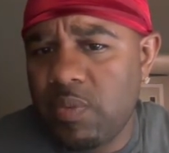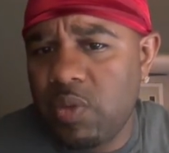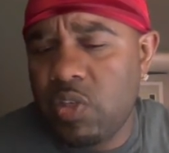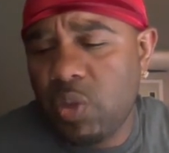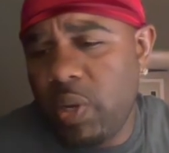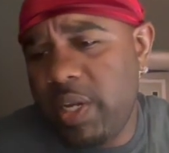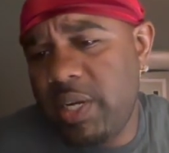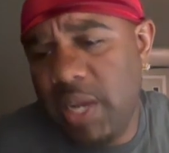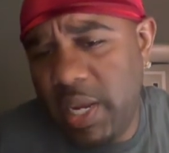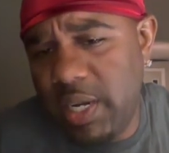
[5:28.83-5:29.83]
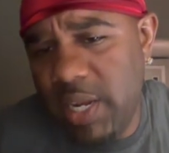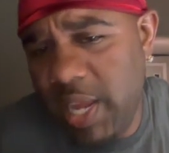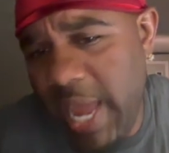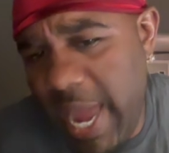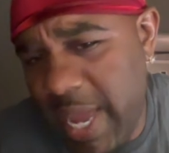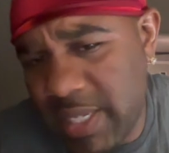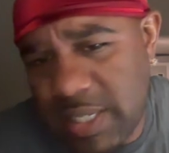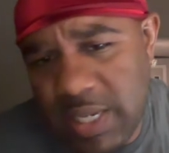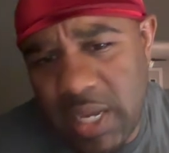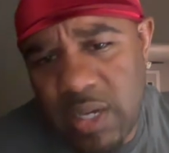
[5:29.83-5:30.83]
So it has to
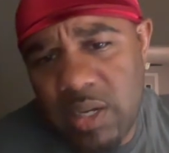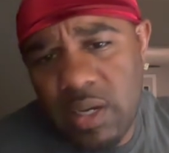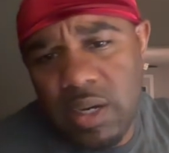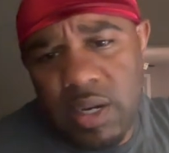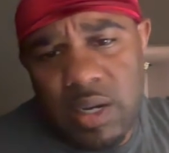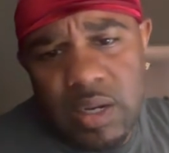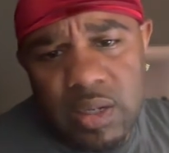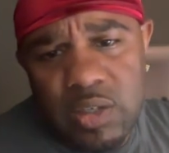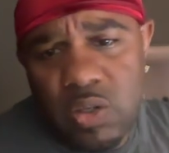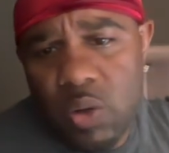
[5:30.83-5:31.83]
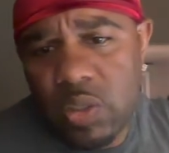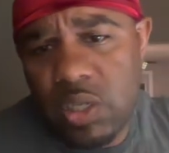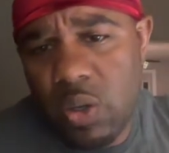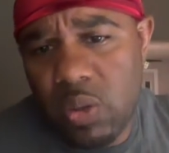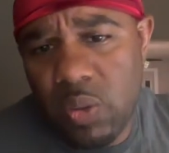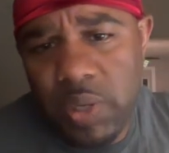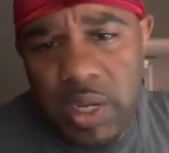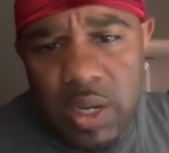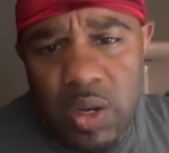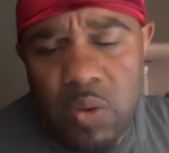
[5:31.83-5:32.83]
take a toll on the
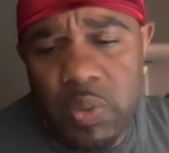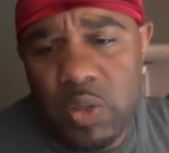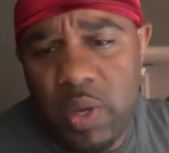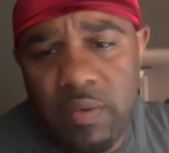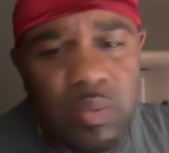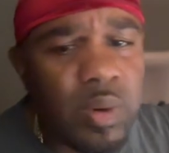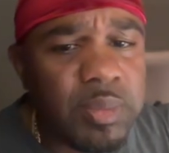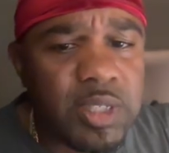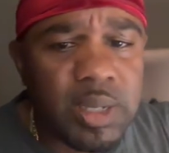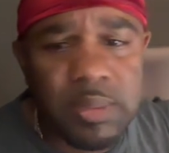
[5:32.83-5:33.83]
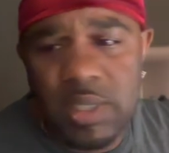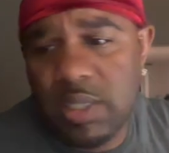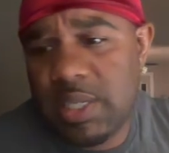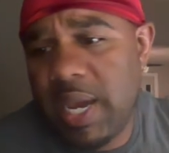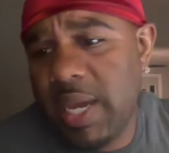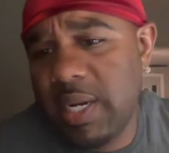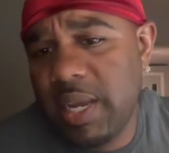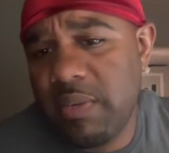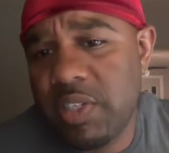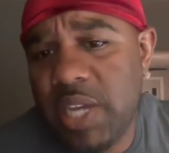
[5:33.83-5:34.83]
ego when you have a woman step to the side and
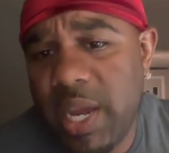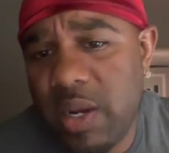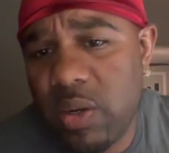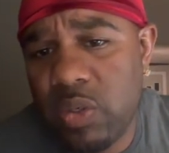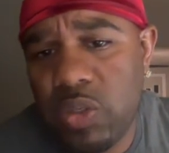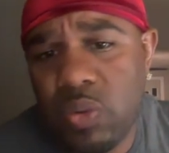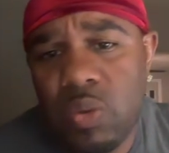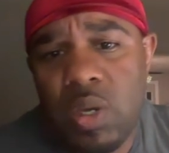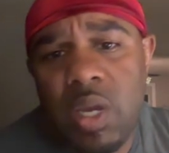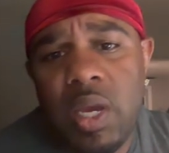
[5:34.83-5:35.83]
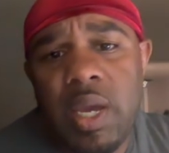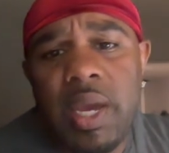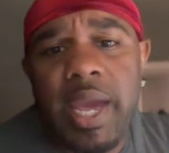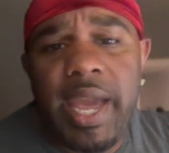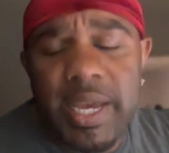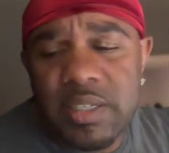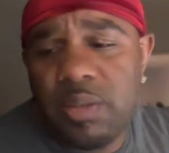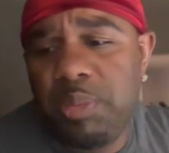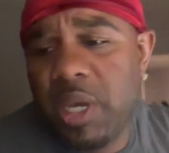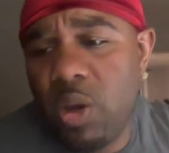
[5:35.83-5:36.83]
have a child on you as
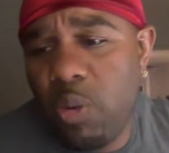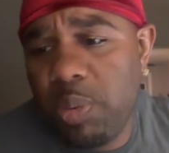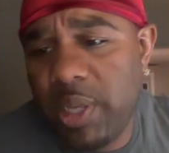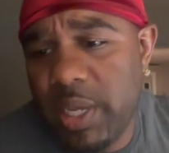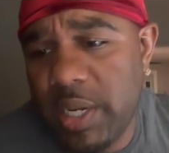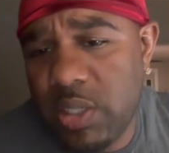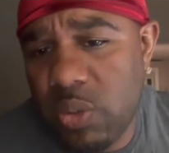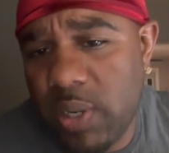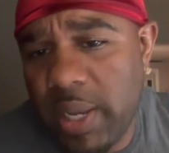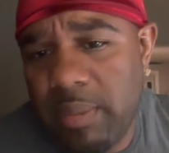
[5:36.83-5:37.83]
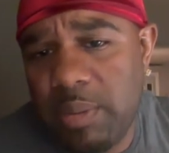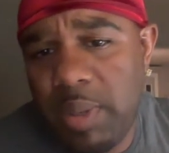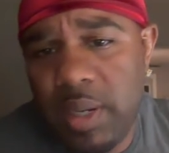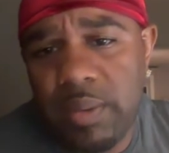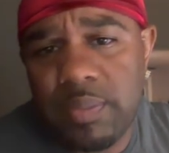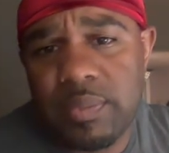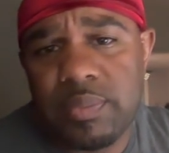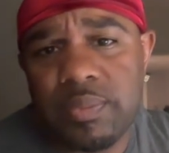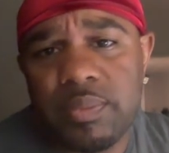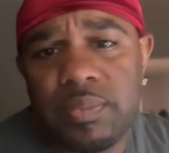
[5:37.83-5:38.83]
the big old player that you claim to be.
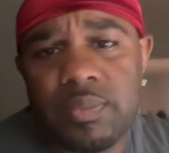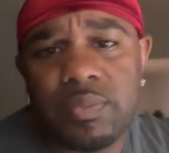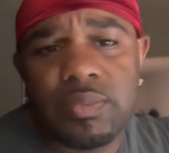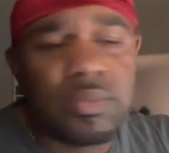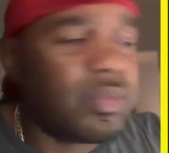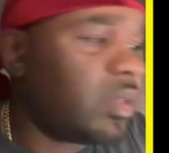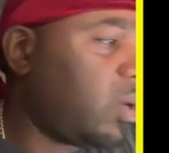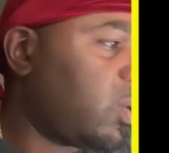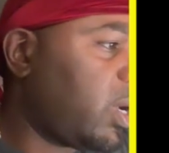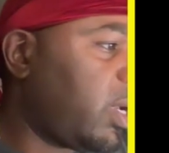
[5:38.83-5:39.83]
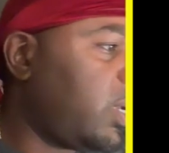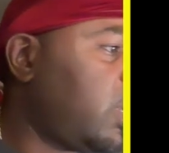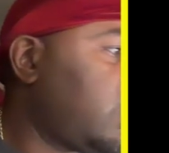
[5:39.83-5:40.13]
Okay.